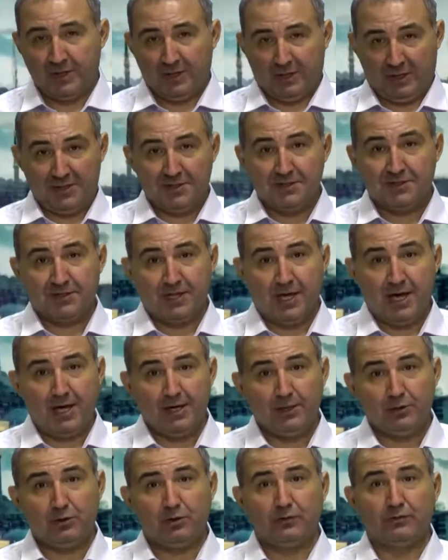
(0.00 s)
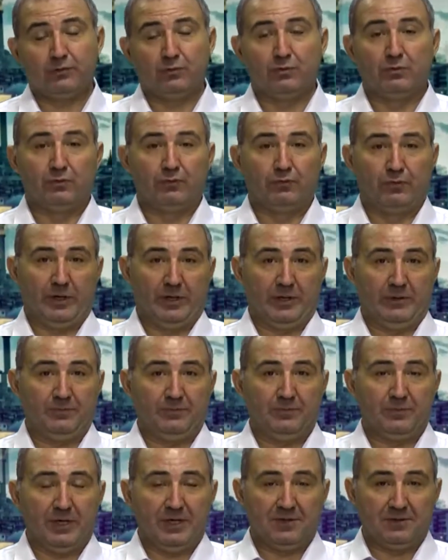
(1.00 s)
Inside of Urfa,
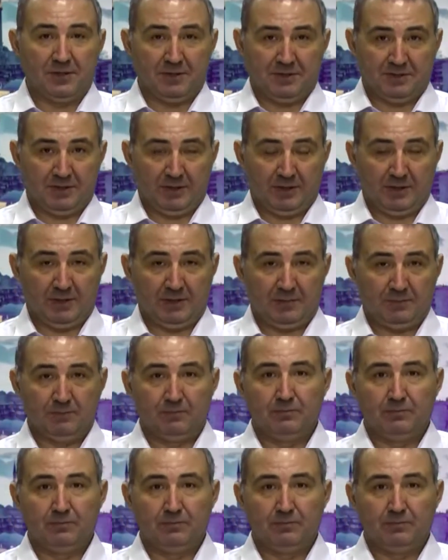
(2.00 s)
Edessa,